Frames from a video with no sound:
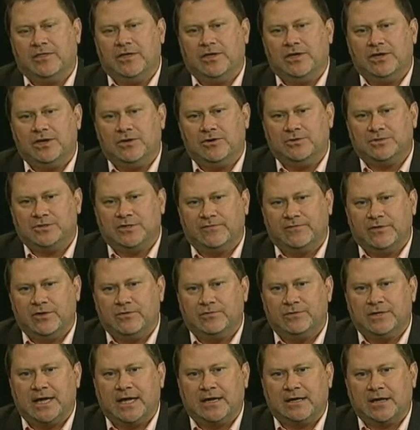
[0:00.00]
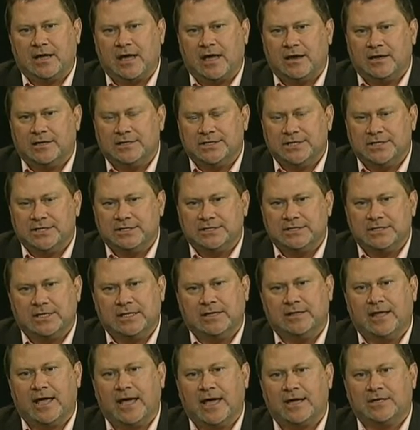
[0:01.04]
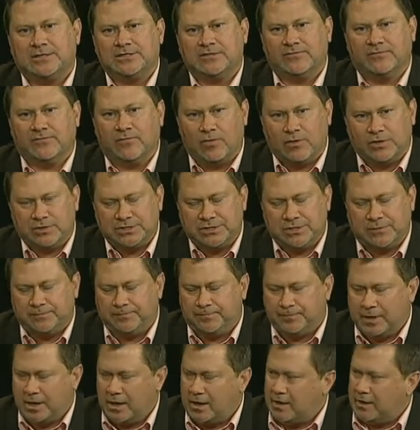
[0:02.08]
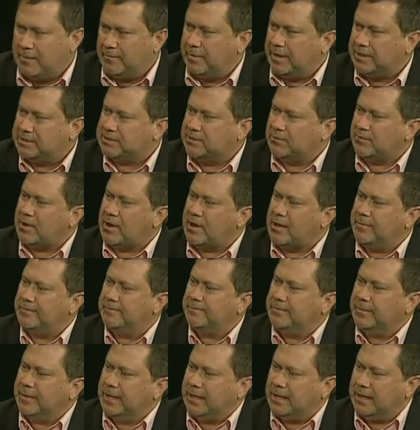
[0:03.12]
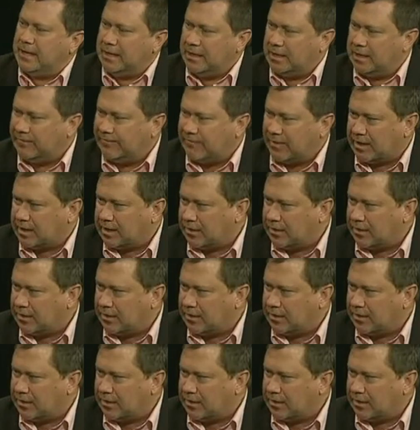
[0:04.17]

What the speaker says: the use of new technologies in the house of worship. Pastor Robb, if